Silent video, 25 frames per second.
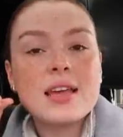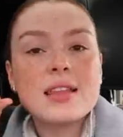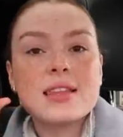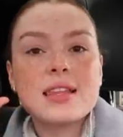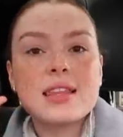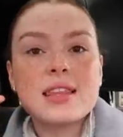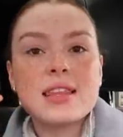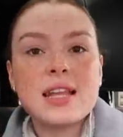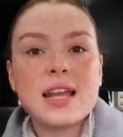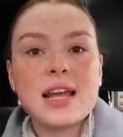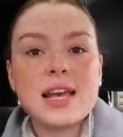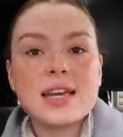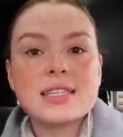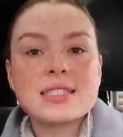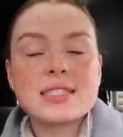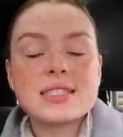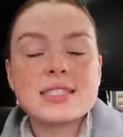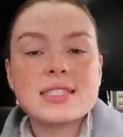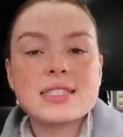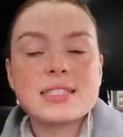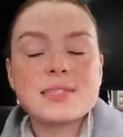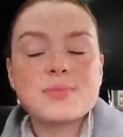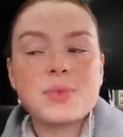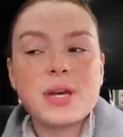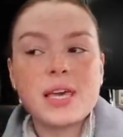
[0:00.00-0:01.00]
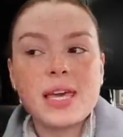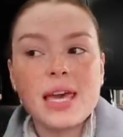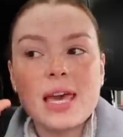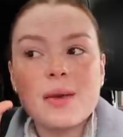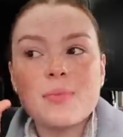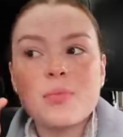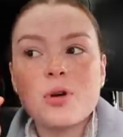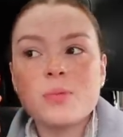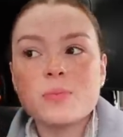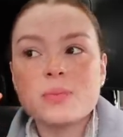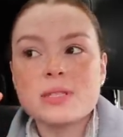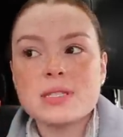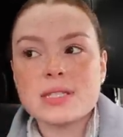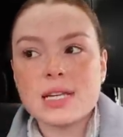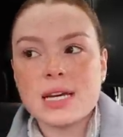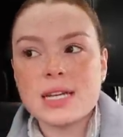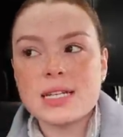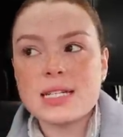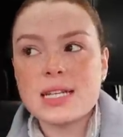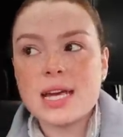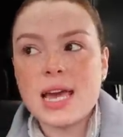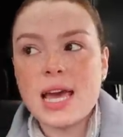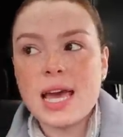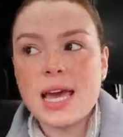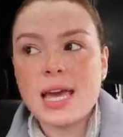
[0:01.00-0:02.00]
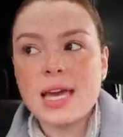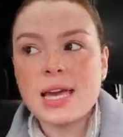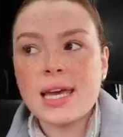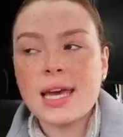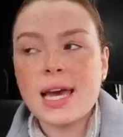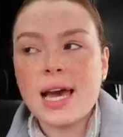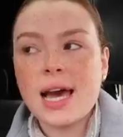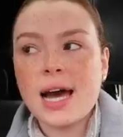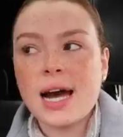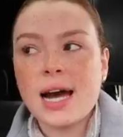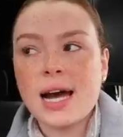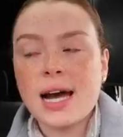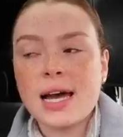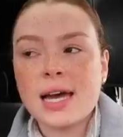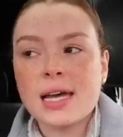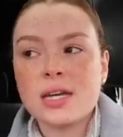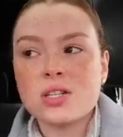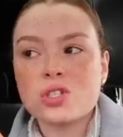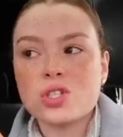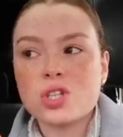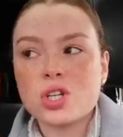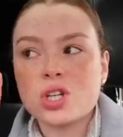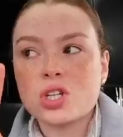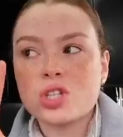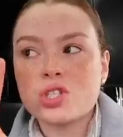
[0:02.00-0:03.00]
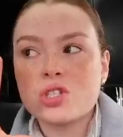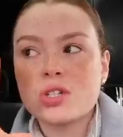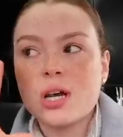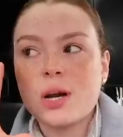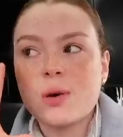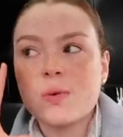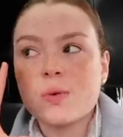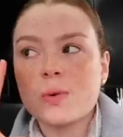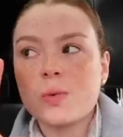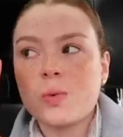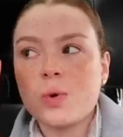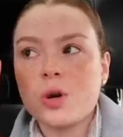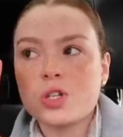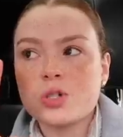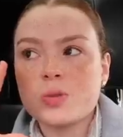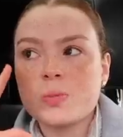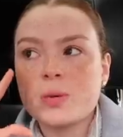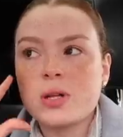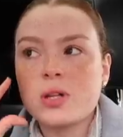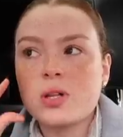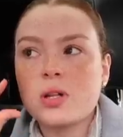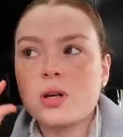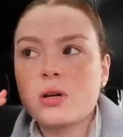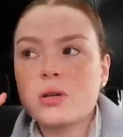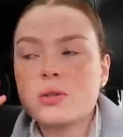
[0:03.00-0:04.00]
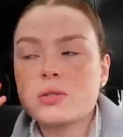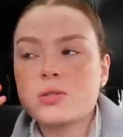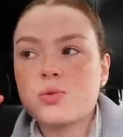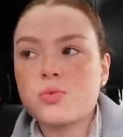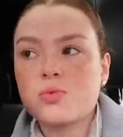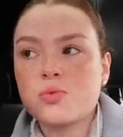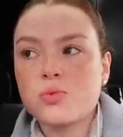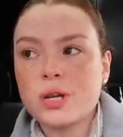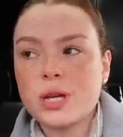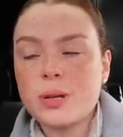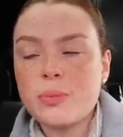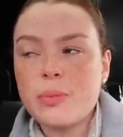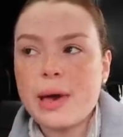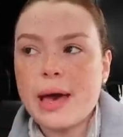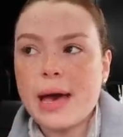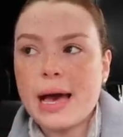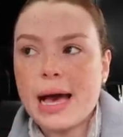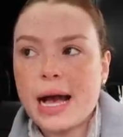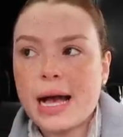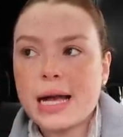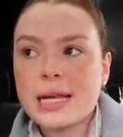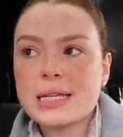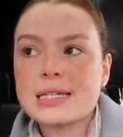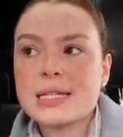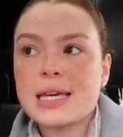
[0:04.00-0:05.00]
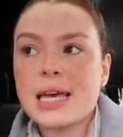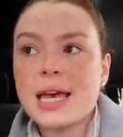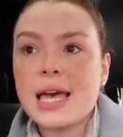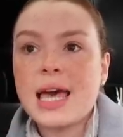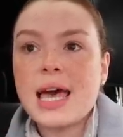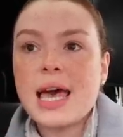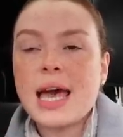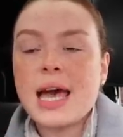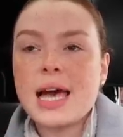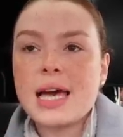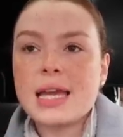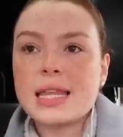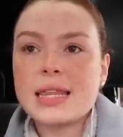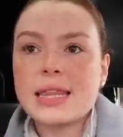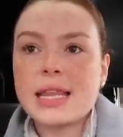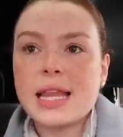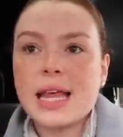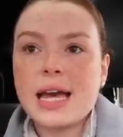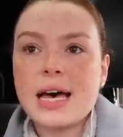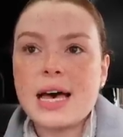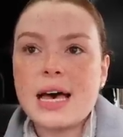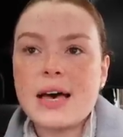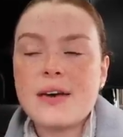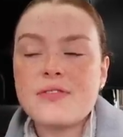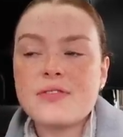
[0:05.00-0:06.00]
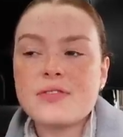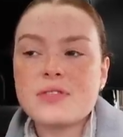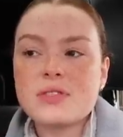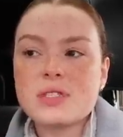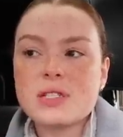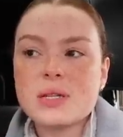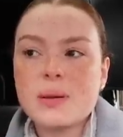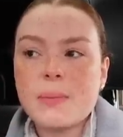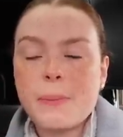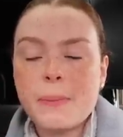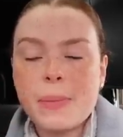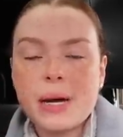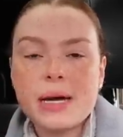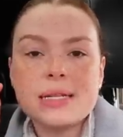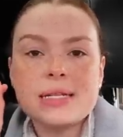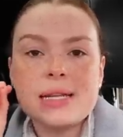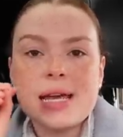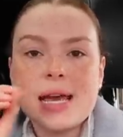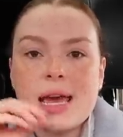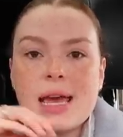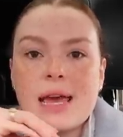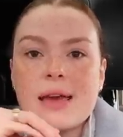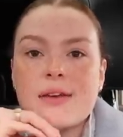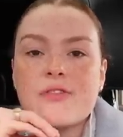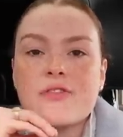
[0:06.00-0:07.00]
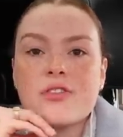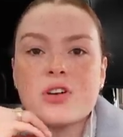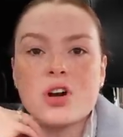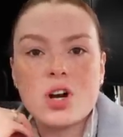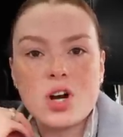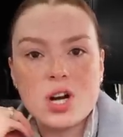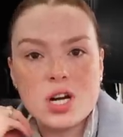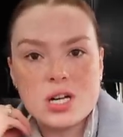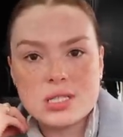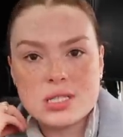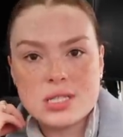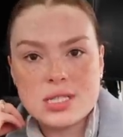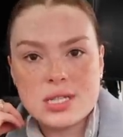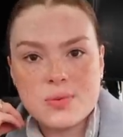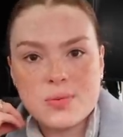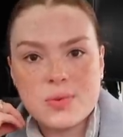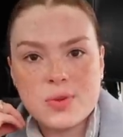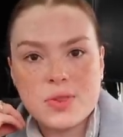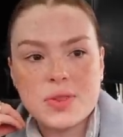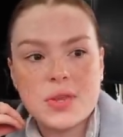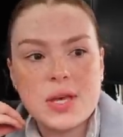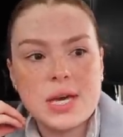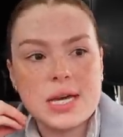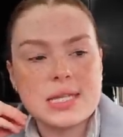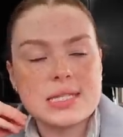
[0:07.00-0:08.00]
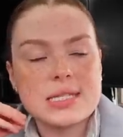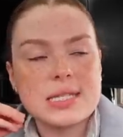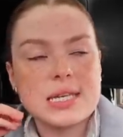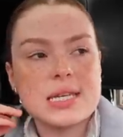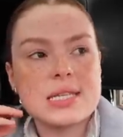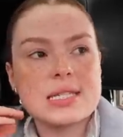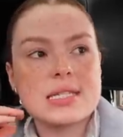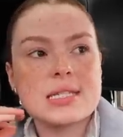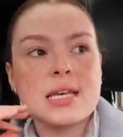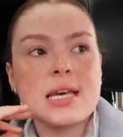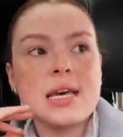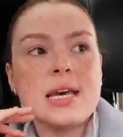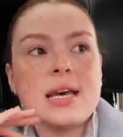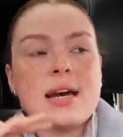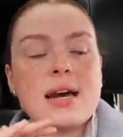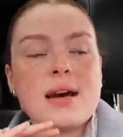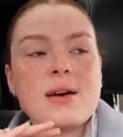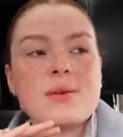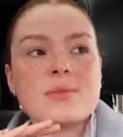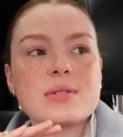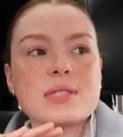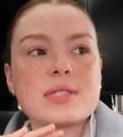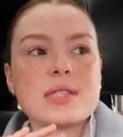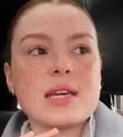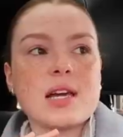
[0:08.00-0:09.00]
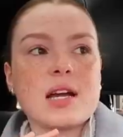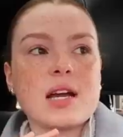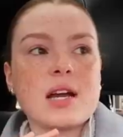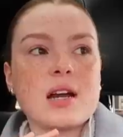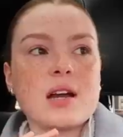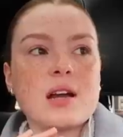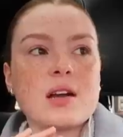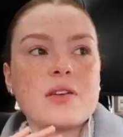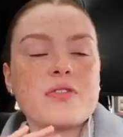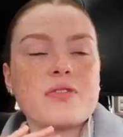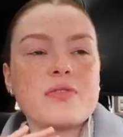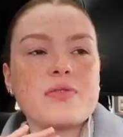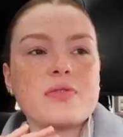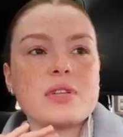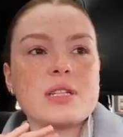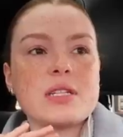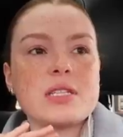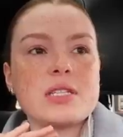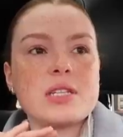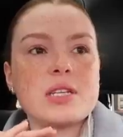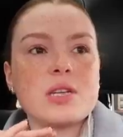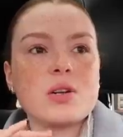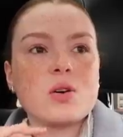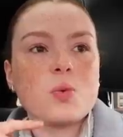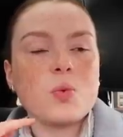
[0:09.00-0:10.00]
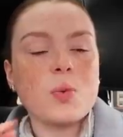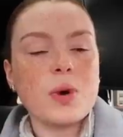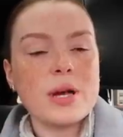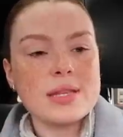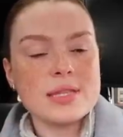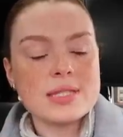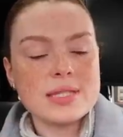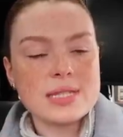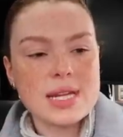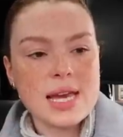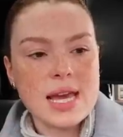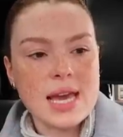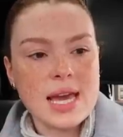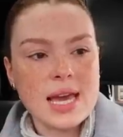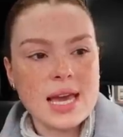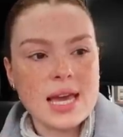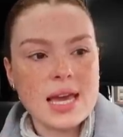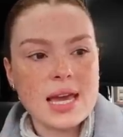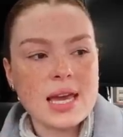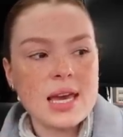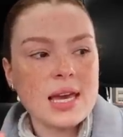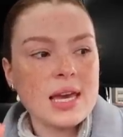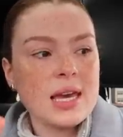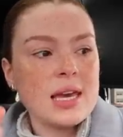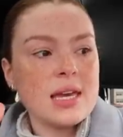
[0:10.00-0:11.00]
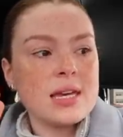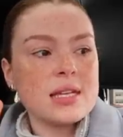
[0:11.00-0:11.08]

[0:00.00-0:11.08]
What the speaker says: Then the next, we came home Sunday. I took a shower, washed my clothes, repacked, and left Monday for Austin with Lexus. I was there until Wednesday.